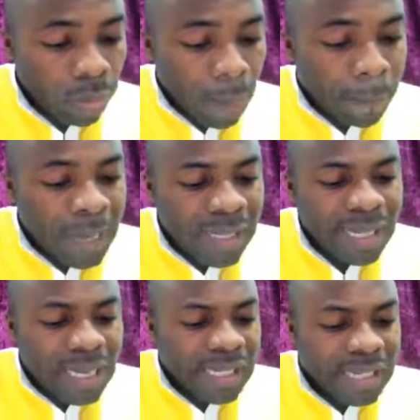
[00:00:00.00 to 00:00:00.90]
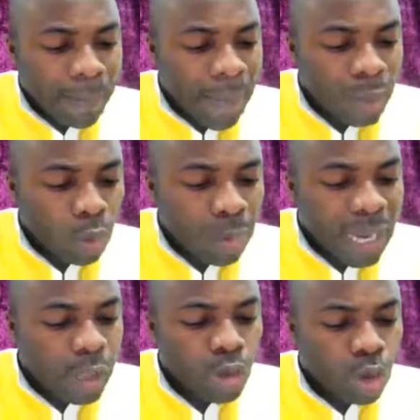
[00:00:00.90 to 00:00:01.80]
Blessed is the man who
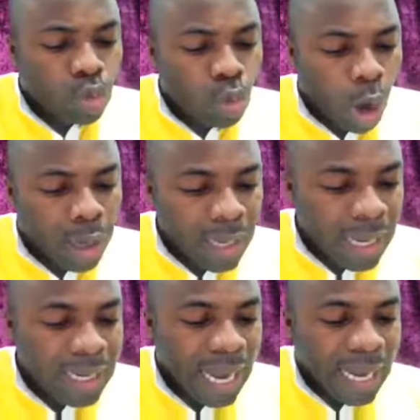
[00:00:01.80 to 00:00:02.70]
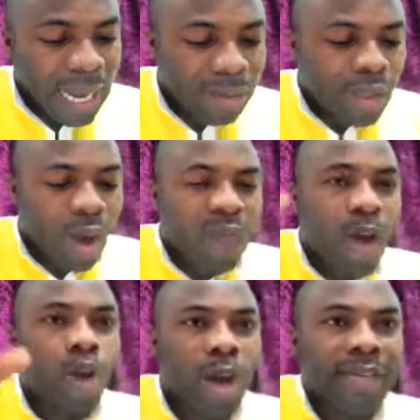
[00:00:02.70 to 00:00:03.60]
does not walk in the counsel
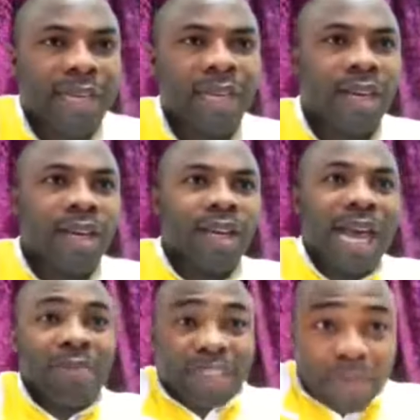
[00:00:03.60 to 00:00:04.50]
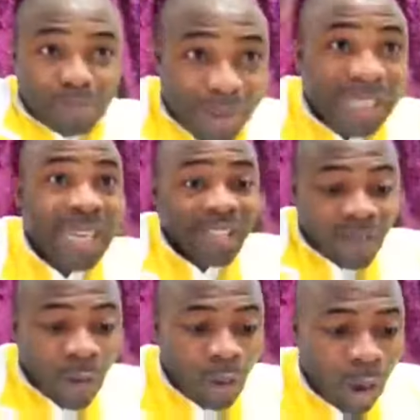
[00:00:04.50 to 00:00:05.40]
of ungodly, at the presence
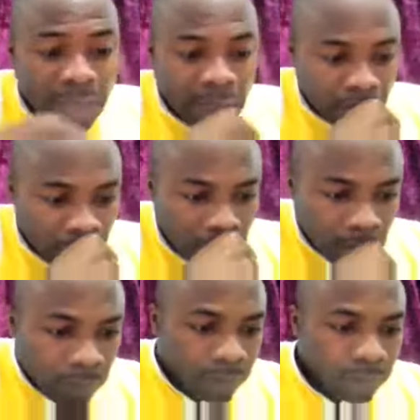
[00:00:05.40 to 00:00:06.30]
of ungodly,